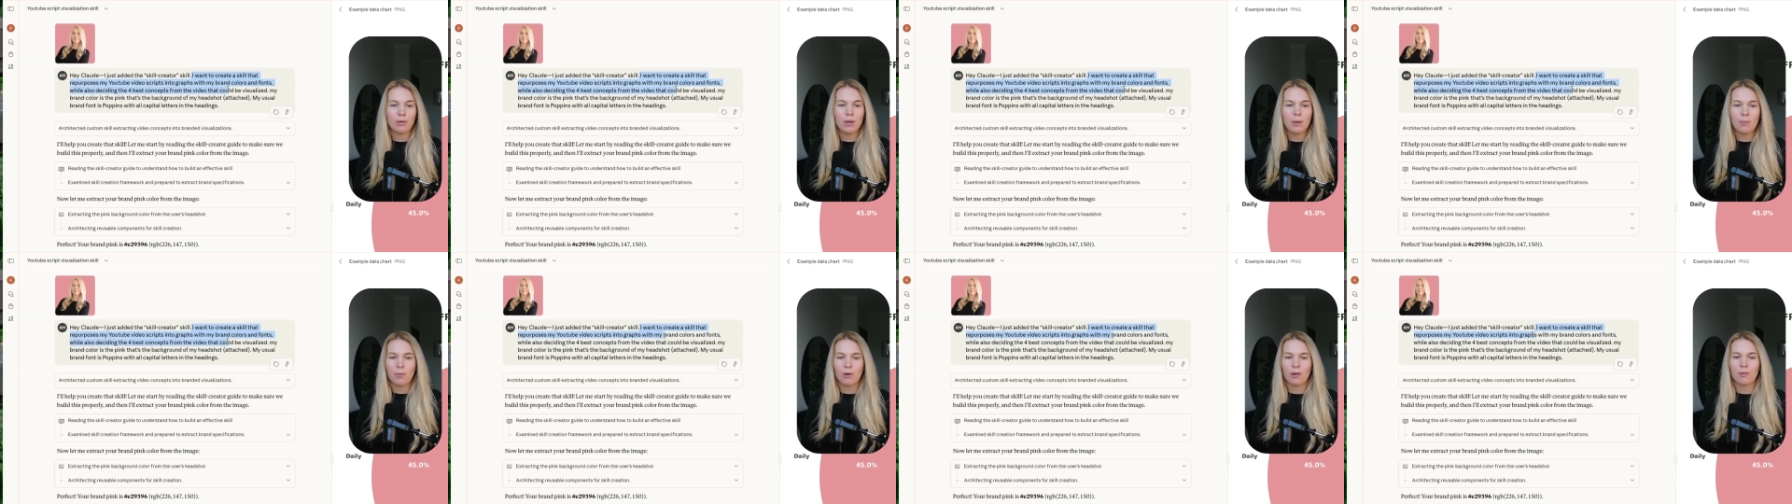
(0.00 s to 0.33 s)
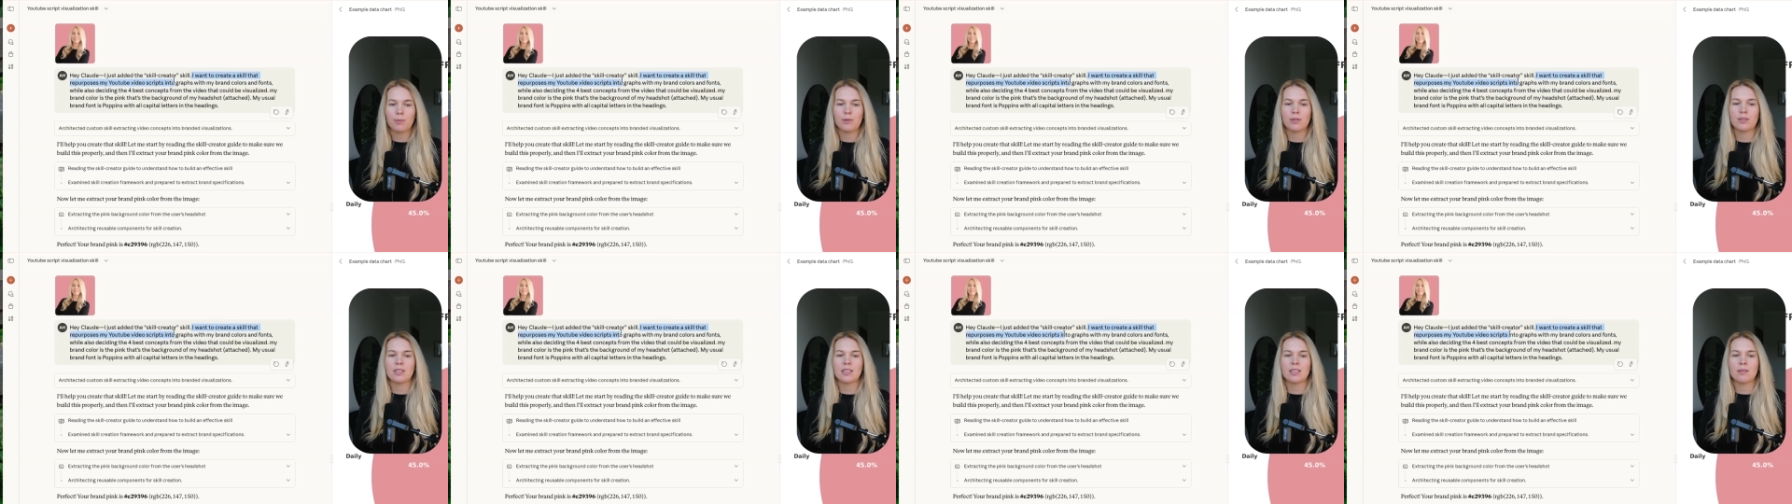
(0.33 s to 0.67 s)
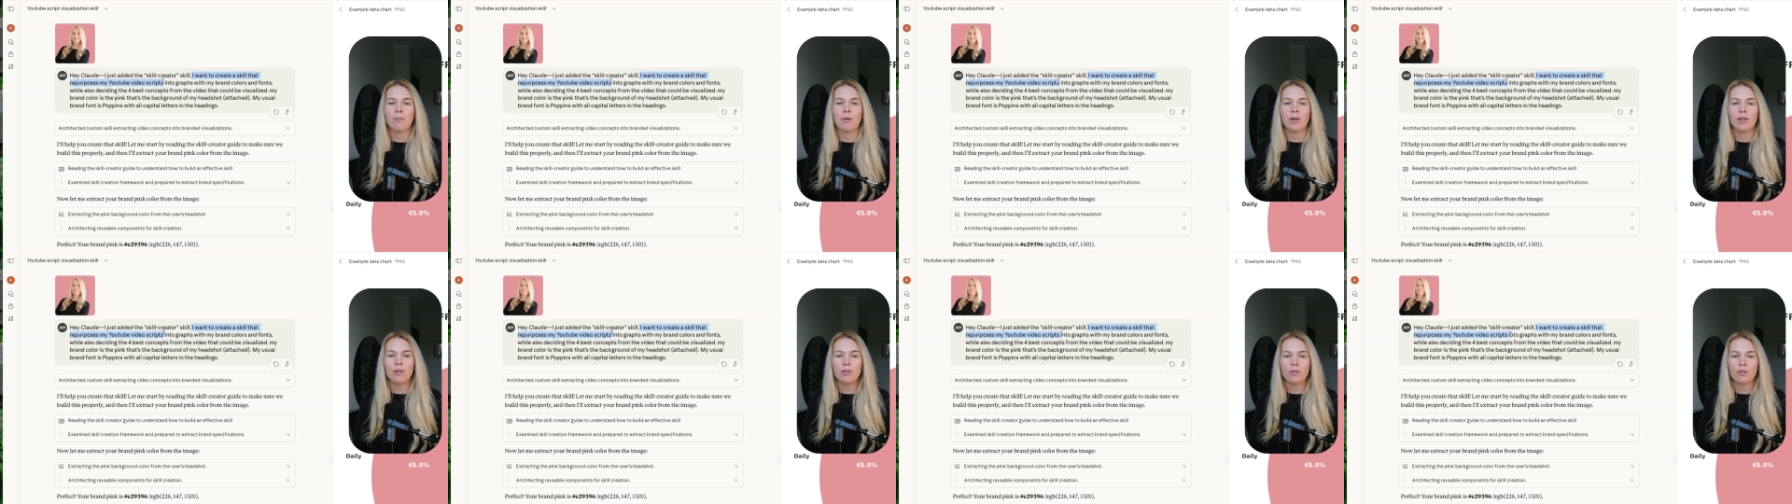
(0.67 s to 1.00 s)
repurposes
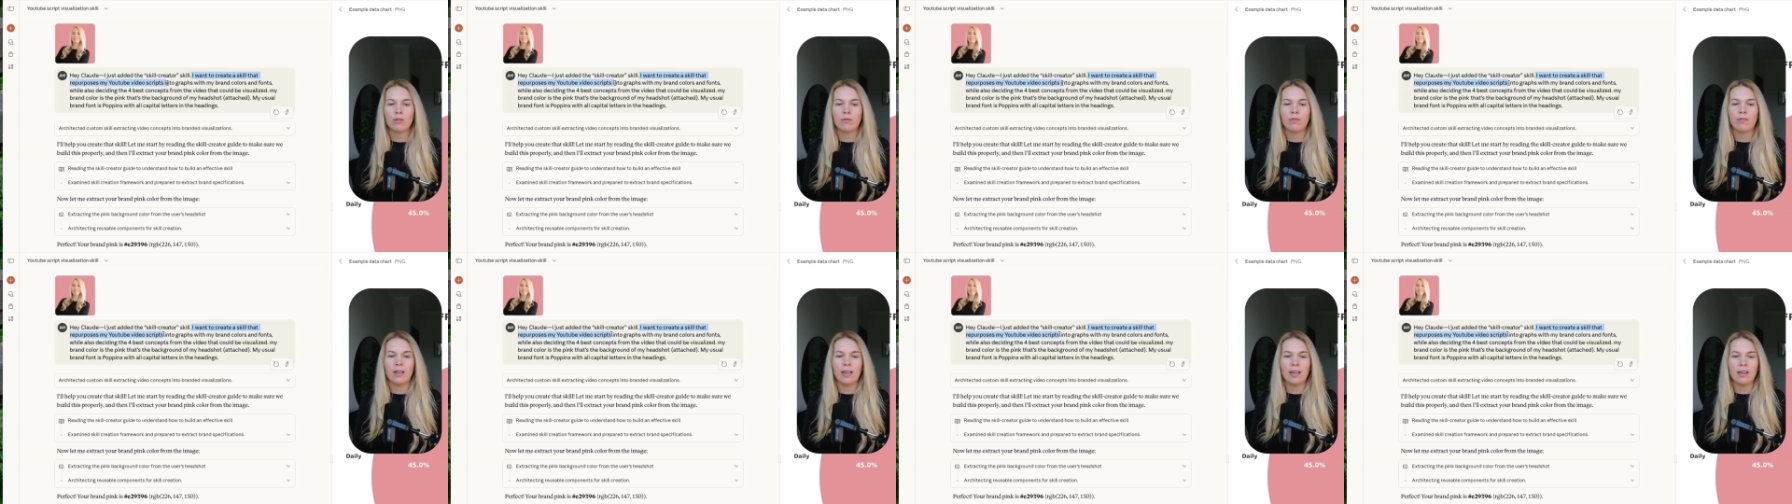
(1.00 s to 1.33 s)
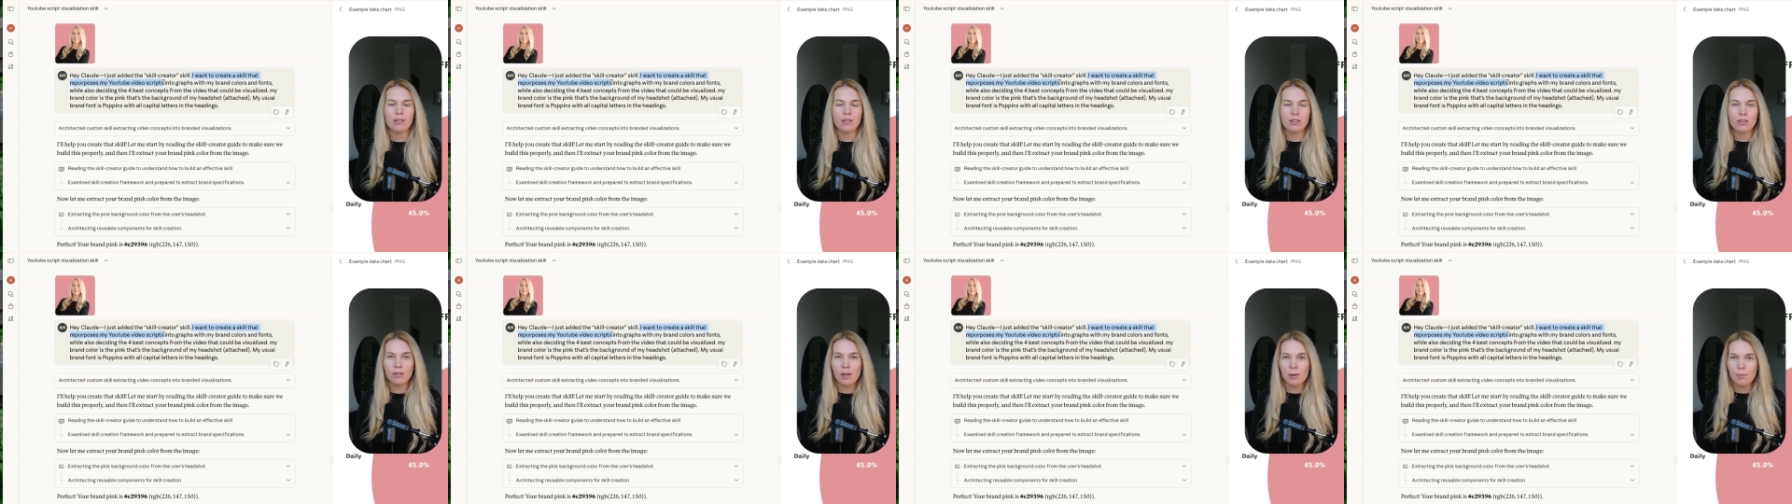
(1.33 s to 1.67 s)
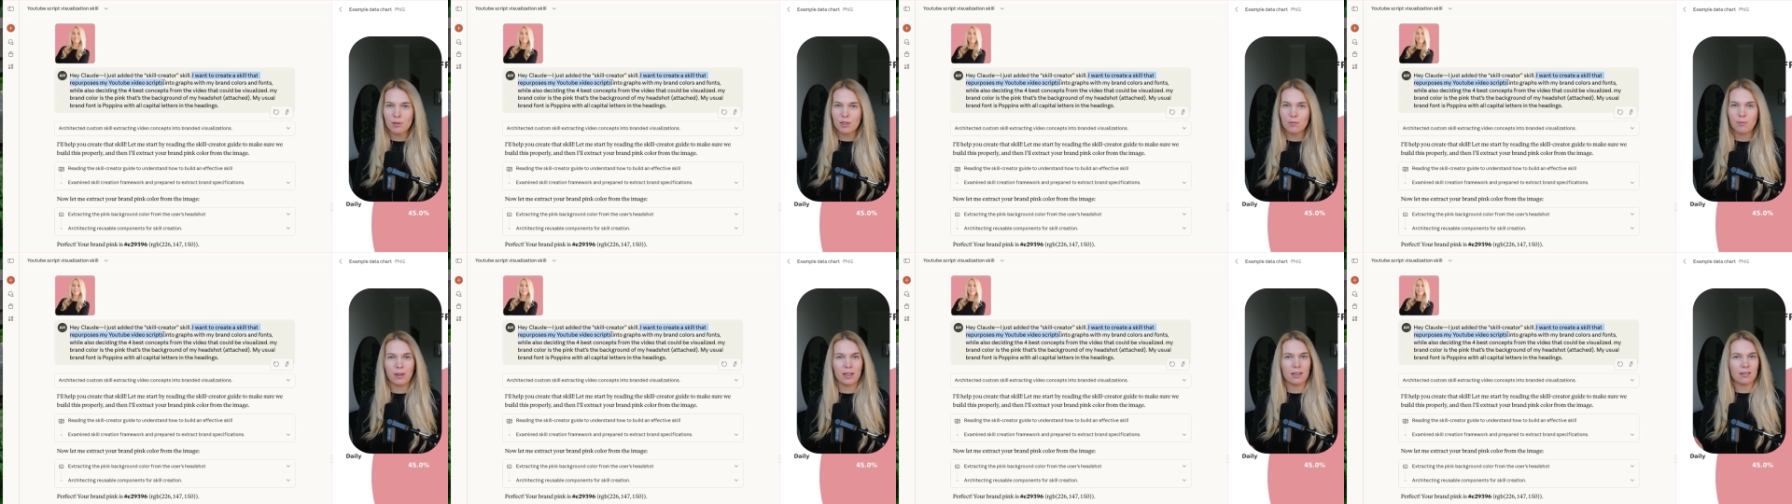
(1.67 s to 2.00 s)
my YouTube video
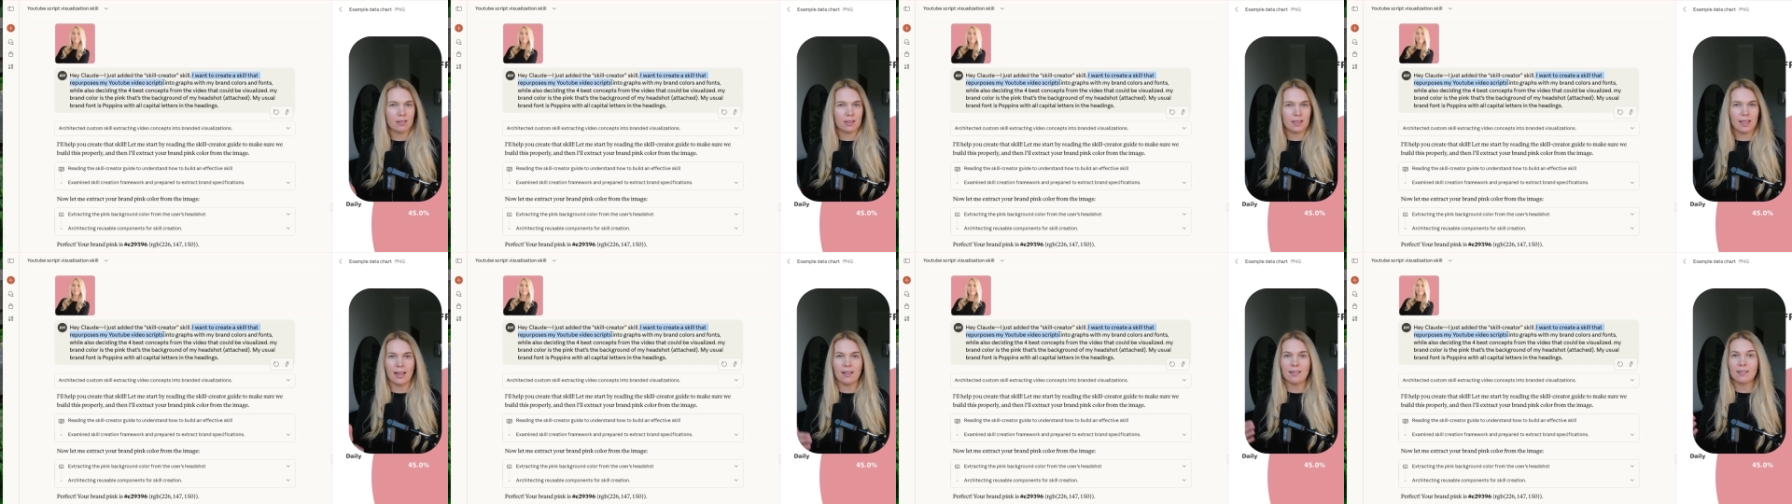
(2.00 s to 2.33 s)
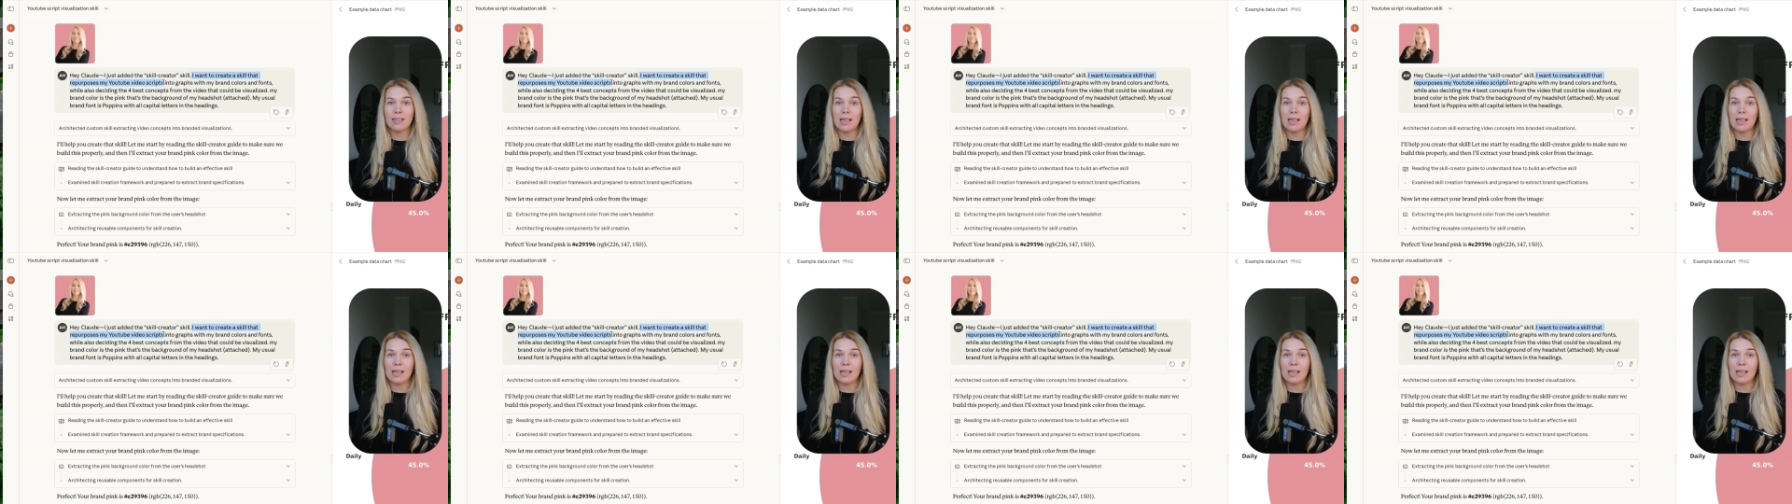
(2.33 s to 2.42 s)
scripts because that's